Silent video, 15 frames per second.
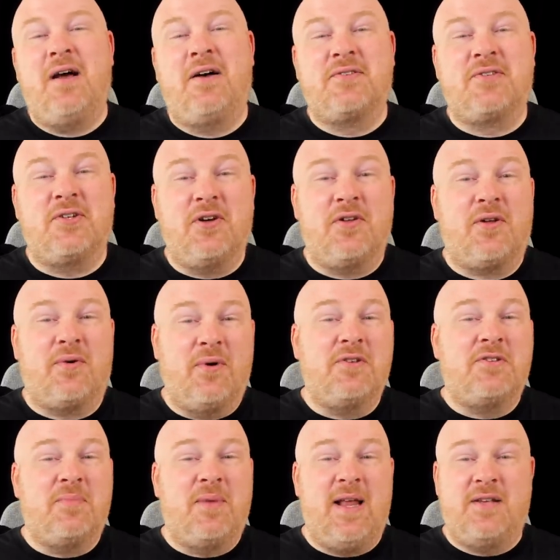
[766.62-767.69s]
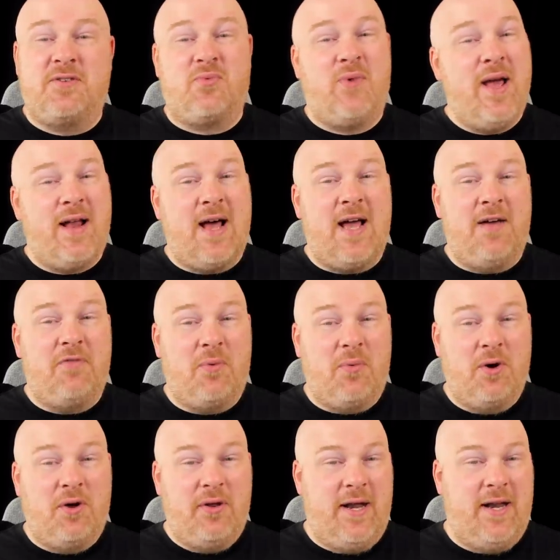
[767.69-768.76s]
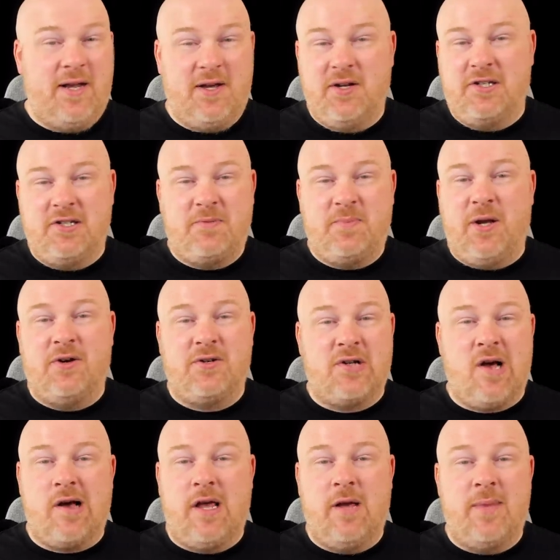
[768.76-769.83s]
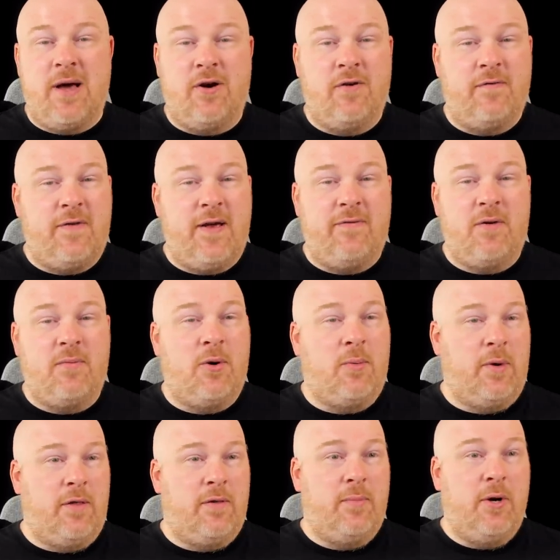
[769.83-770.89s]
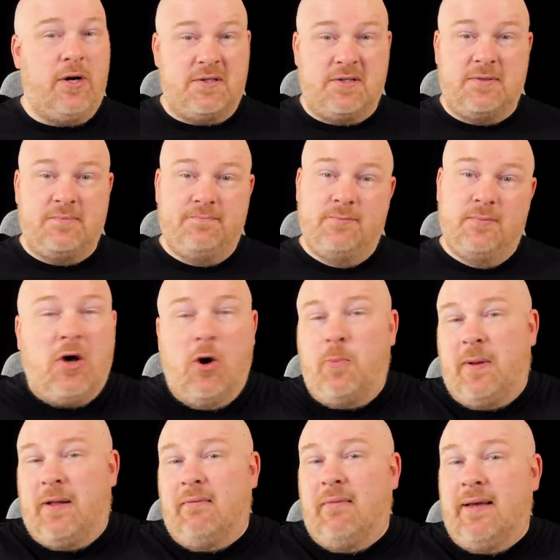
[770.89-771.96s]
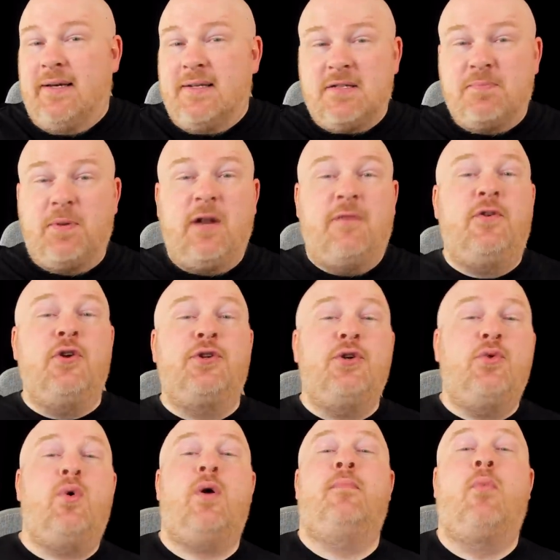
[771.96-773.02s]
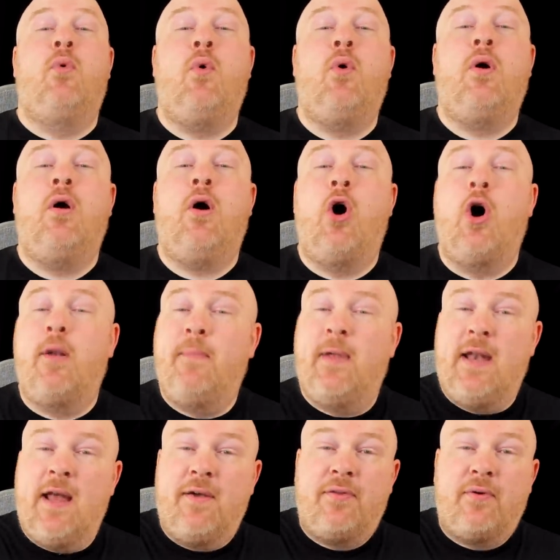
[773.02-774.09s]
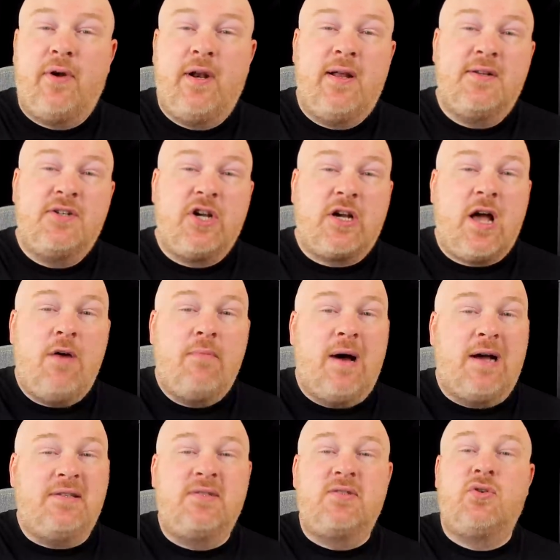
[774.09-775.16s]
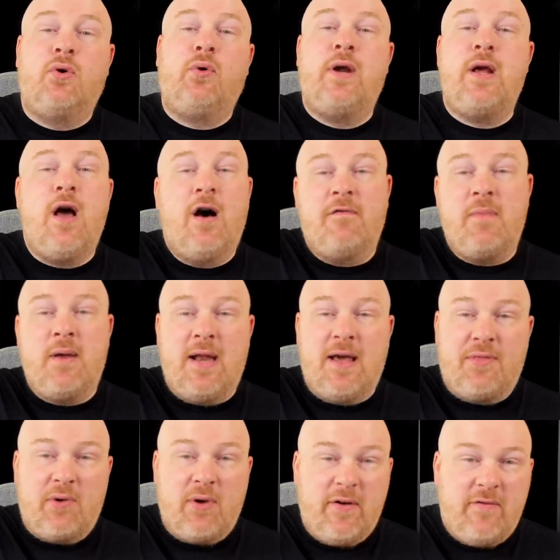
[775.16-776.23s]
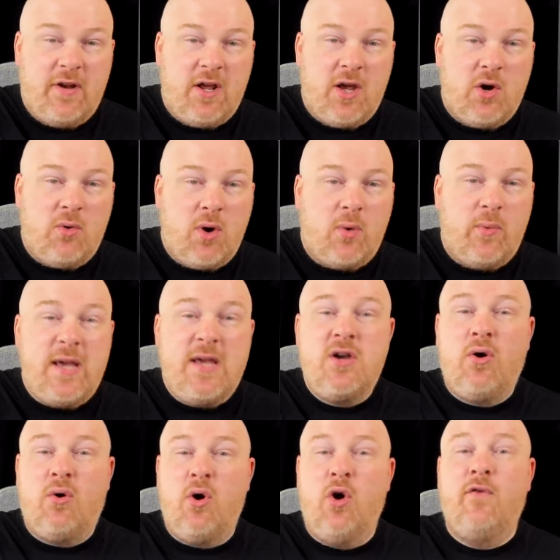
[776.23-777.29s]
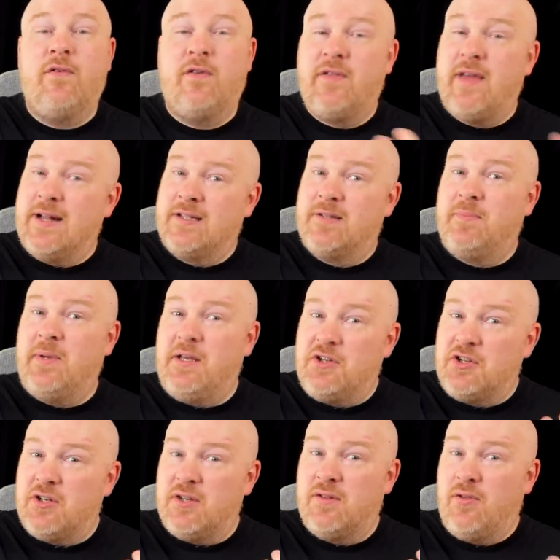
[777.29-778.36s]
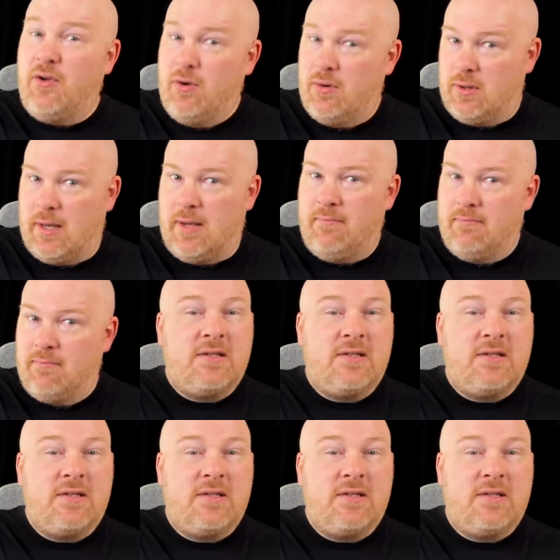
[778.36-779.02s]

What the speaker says: But I also know that Rosamund has read Eye of the World, and it could just be her talking about her favorite moment in the books. Let's hope at least. But if you do want more on Manetherin, check out my Story of Manetherin video where we go over that speech thoroughly.